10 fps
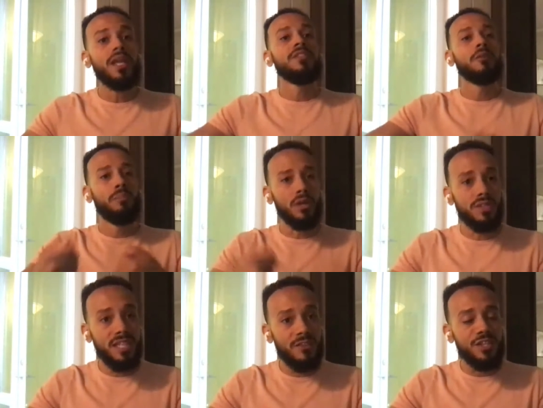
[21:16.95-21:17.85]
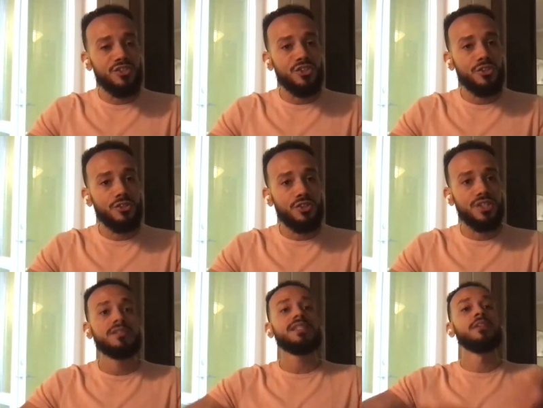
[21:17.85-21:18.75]
in the building of
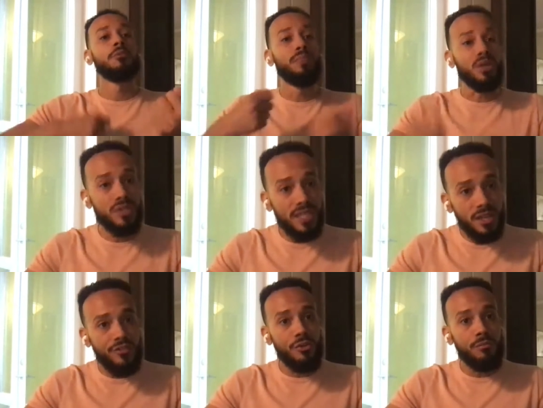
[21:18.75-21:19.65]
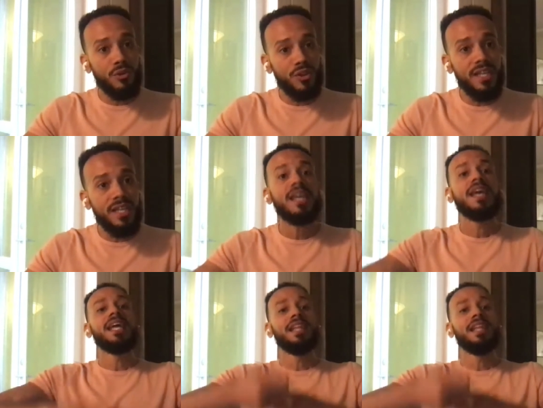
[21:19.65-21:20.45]
institutions, in the building of community,